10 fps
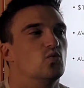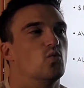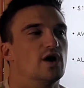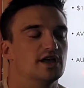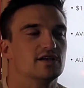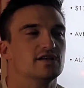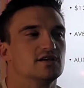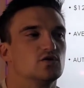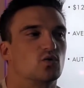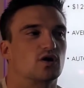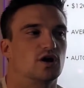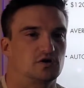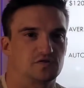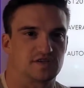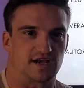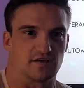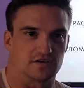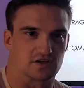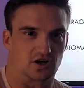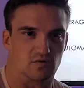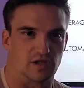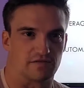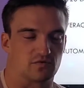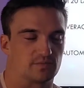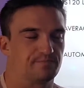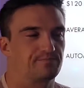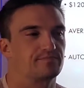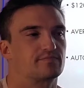When you're hosting on the Turo platform,